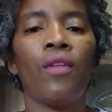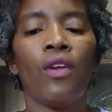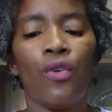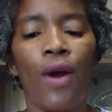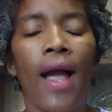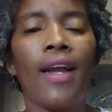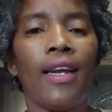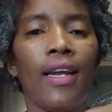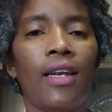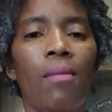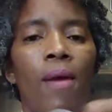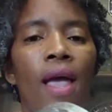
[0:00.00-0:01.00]
crack it in
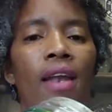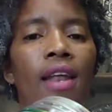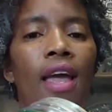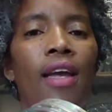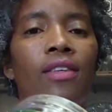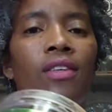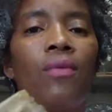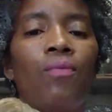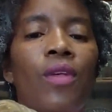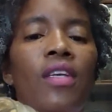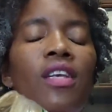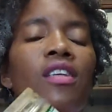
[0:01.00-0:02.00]
the mayonnaise.
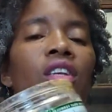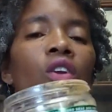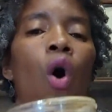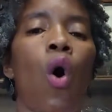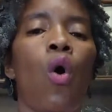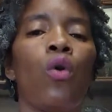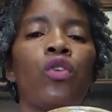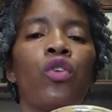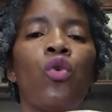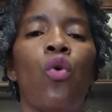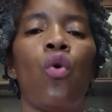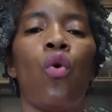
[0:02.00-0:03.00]
This is an old
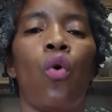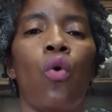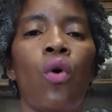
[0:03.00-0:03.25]
school.